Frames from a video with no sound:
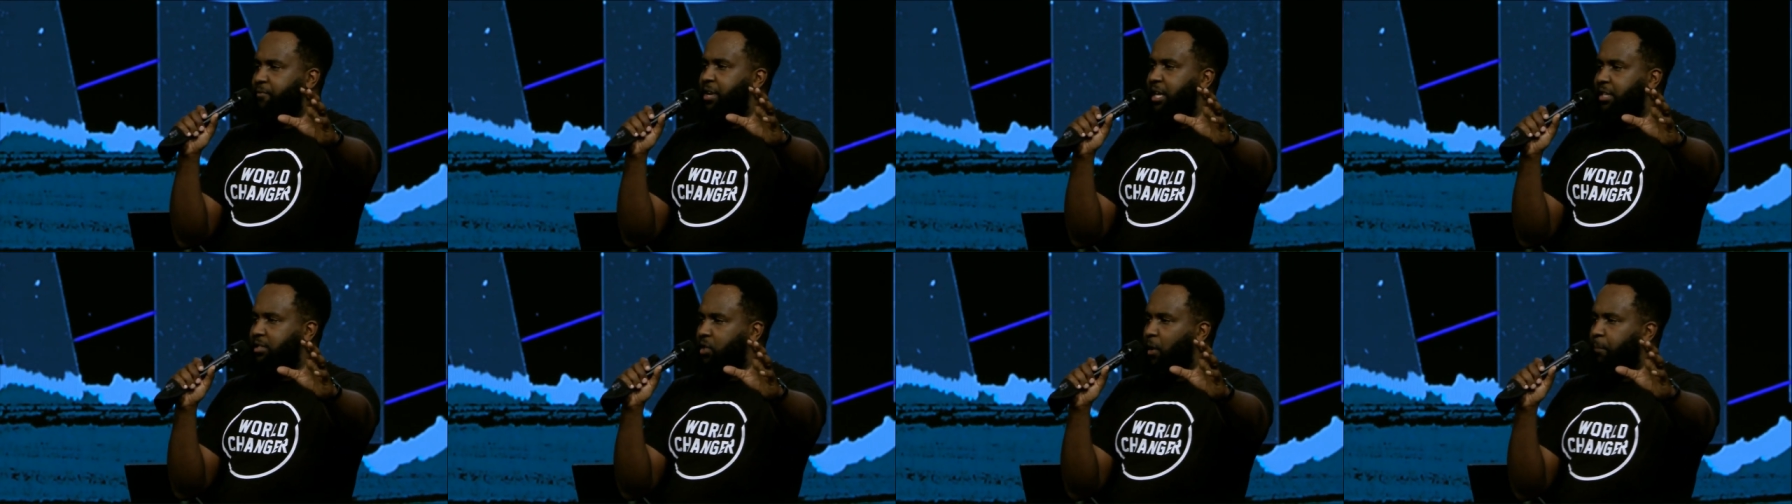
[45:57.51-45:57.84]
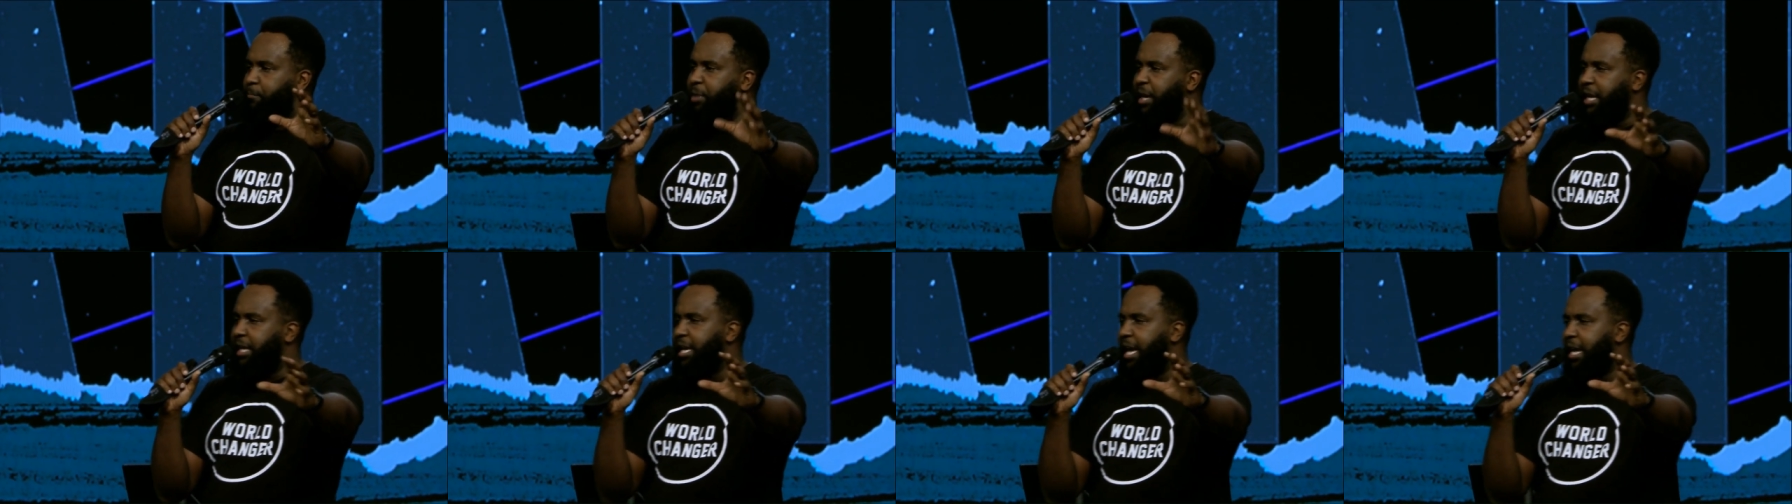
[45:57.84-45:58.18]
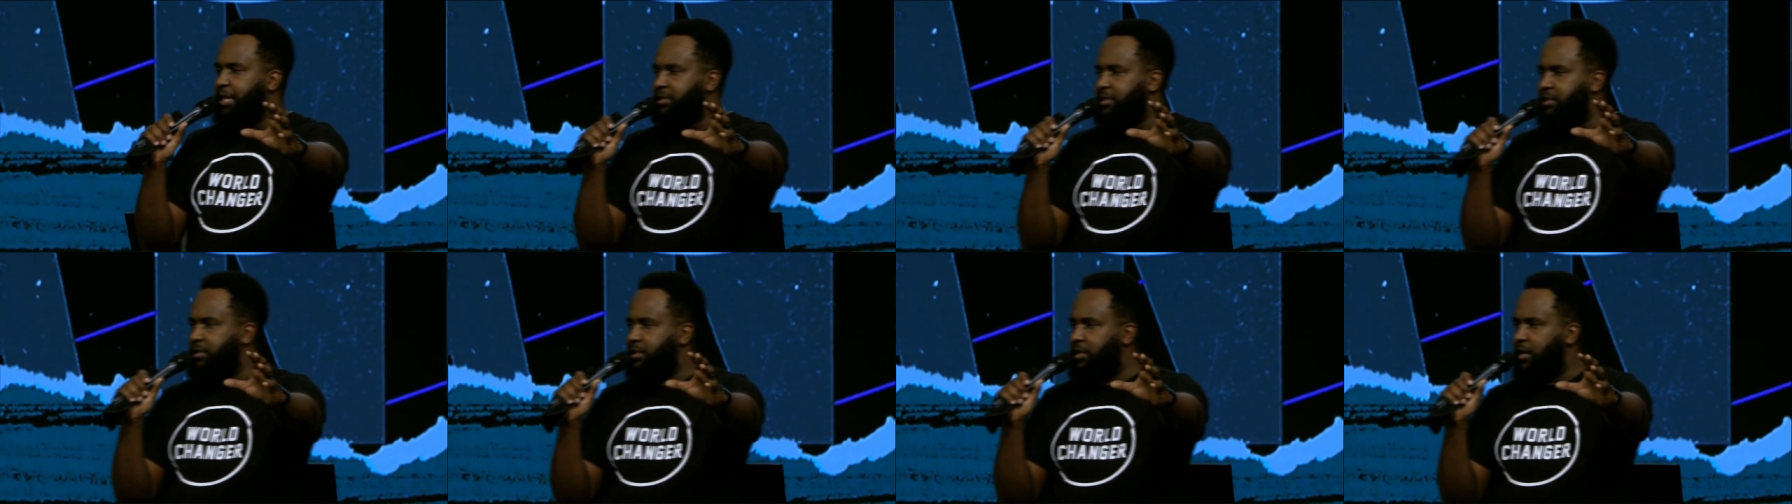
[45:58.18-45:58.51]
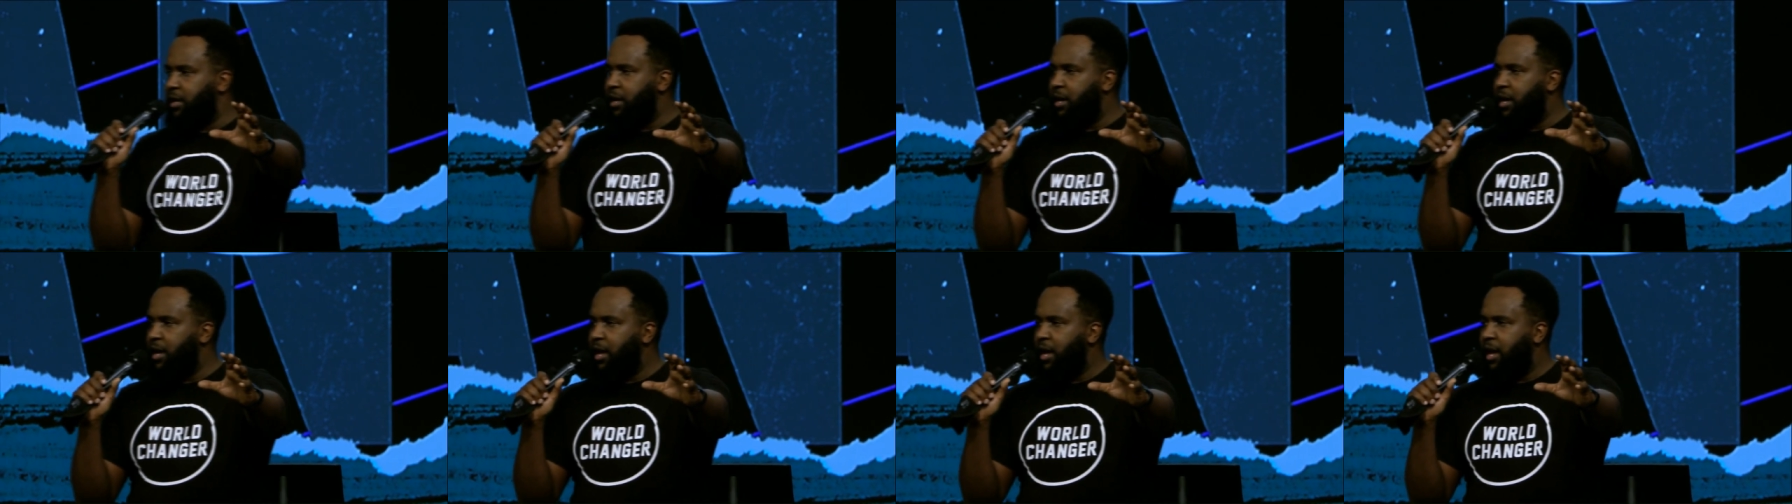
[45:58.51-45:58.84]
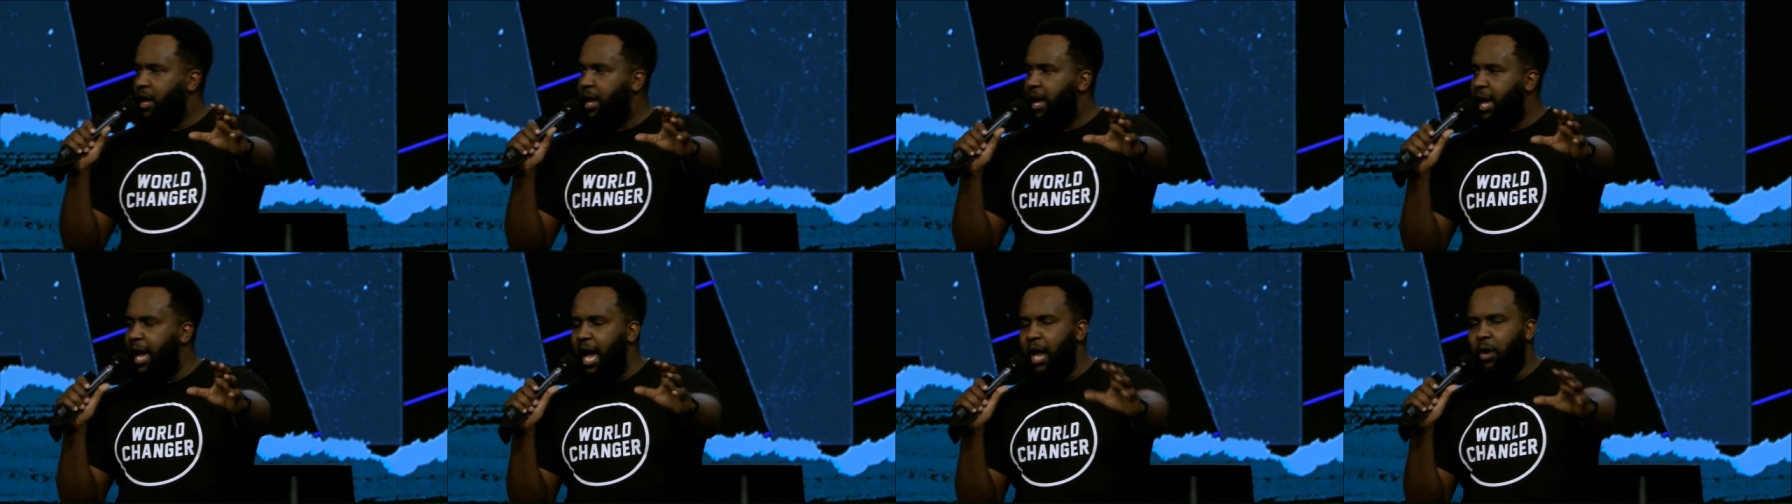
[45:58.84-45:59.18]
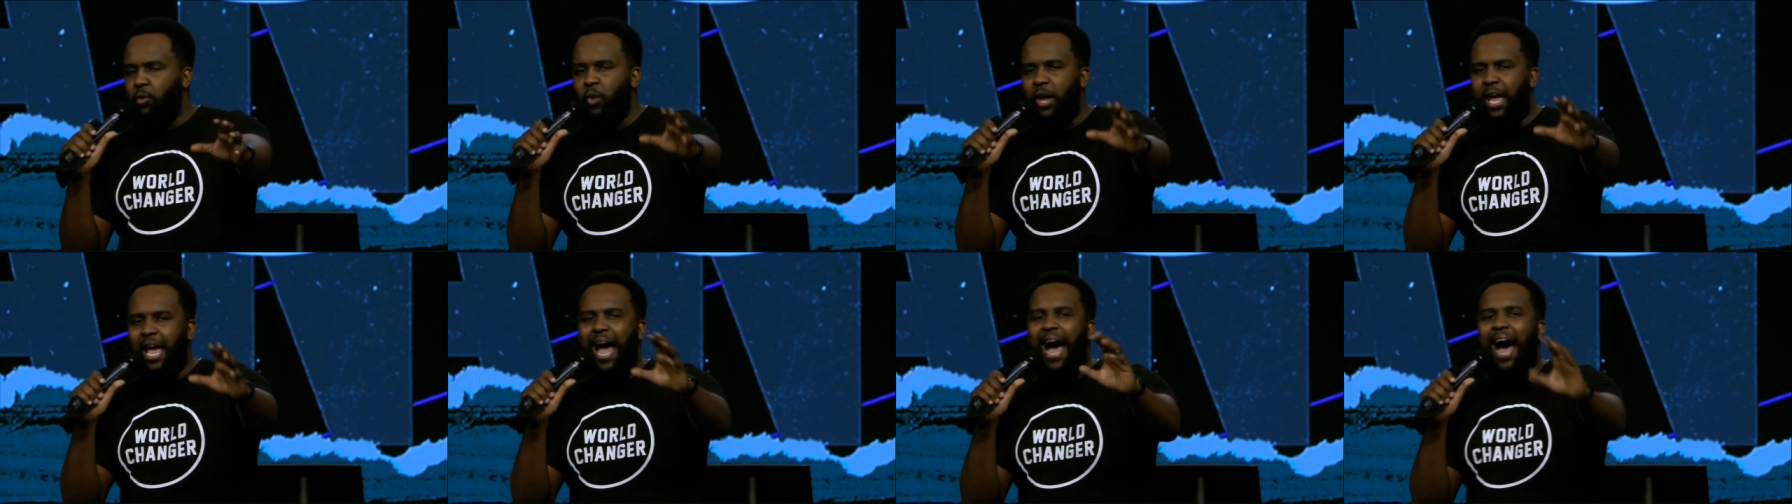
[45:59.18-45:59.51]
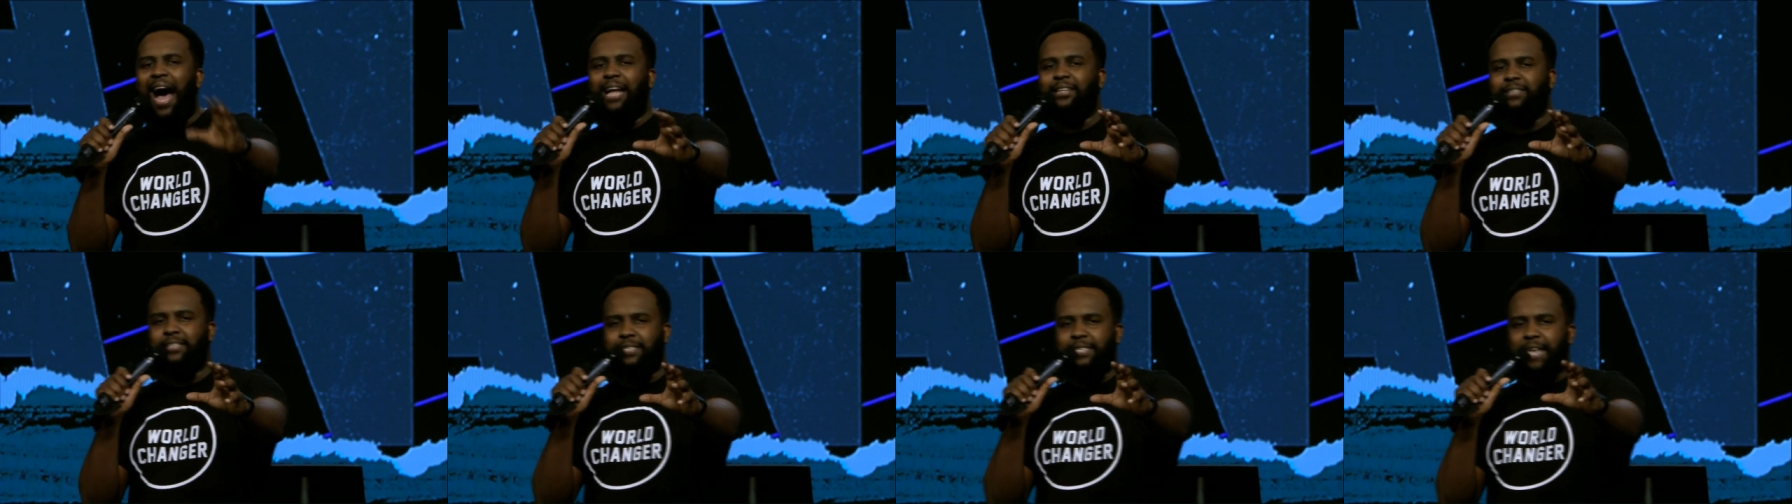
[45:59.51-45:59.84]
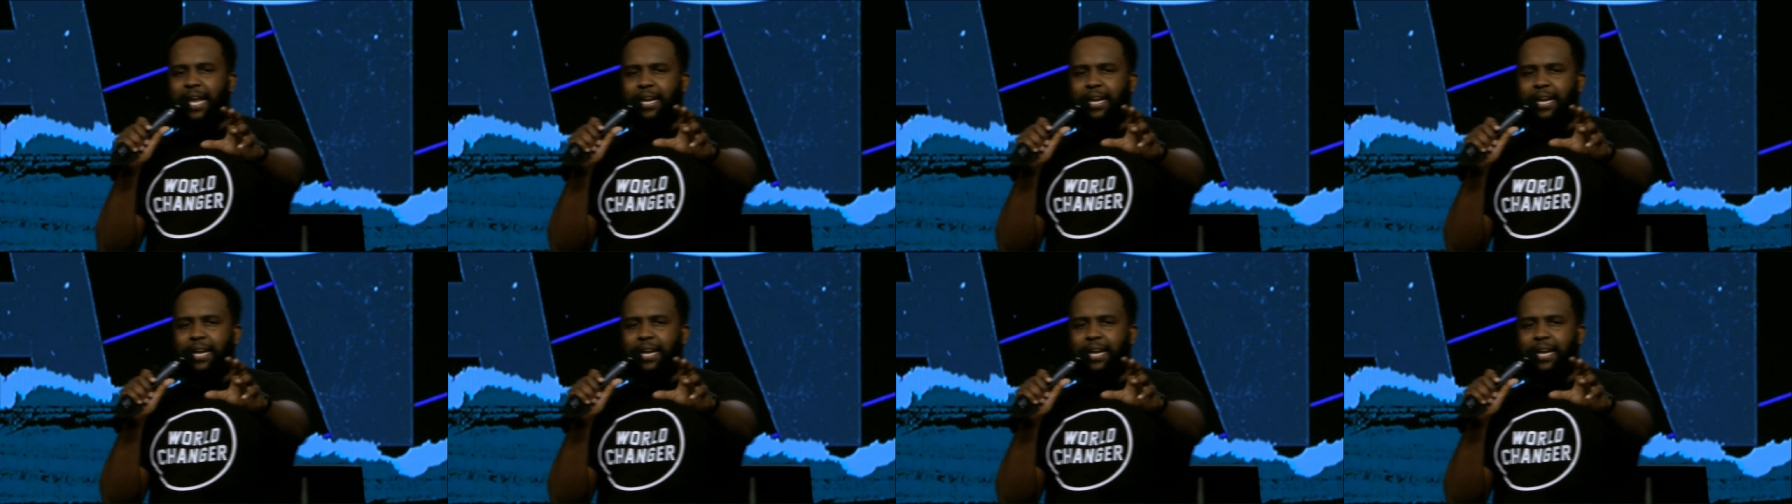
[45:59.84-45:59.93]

disobedience and we answer